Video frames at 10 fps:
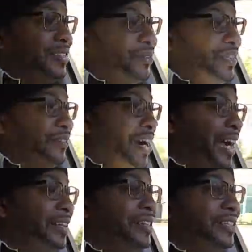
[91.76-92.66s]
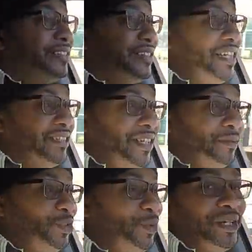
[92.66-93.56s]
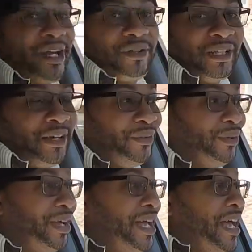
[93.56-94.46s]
and serene ride, this takes it up to another level.